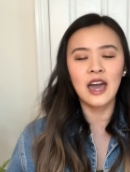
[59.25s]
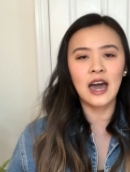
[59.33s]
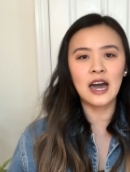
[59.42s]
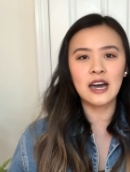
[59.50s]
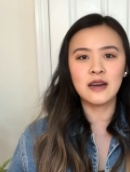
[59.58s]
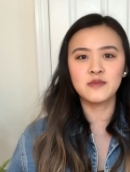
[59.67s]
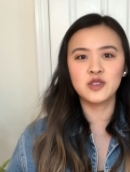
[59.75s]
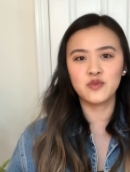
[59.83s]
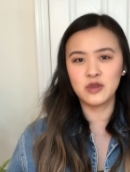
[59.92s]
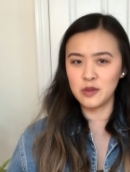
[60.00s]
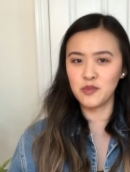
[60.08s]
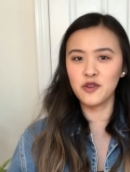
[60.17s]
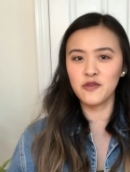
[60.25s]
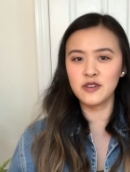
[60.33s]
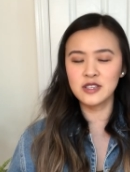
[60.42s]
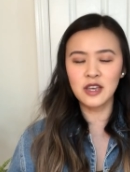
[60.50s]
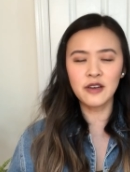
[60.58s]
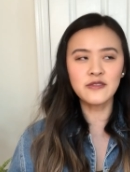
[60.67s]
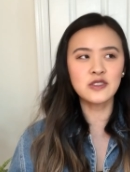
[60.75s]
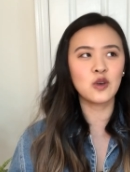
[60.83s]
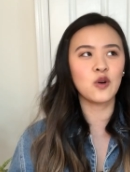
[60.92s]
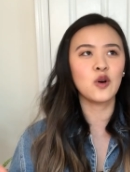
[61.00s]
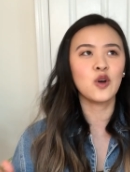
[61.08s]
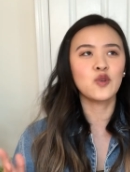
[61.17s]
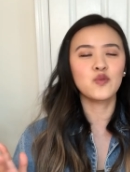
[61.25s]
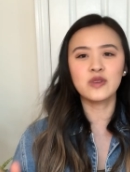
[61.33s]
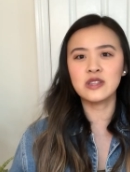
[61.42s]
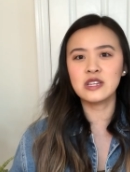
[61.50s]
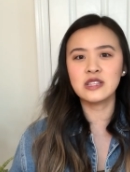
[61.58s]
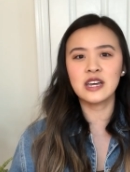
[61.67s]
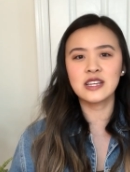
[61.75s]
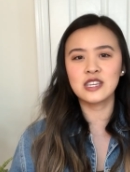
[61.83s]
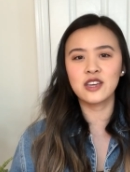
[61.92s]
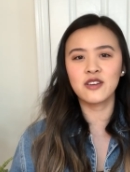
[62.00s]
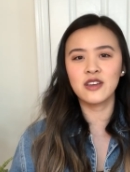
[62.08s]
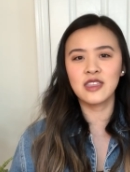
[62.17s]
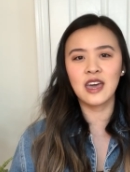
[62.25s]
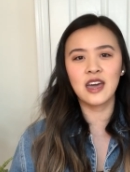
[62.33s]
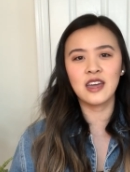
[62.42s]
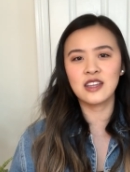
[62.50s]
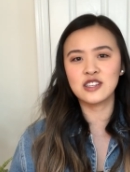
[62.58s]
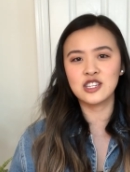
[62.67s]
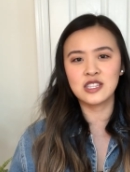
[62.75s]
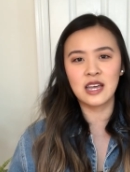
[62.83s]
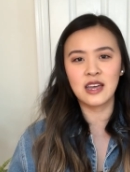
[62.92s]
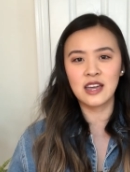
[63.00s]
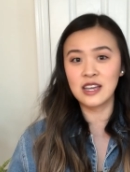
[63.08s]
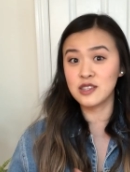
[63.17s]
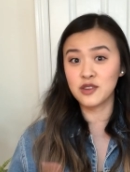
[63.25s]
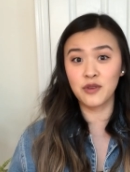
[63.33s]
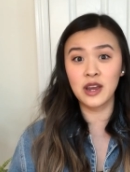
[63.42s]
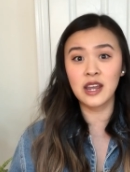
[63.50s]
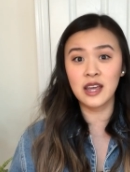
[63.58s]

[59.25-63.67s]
to really prove herself. So really liked hearing that, and she has a great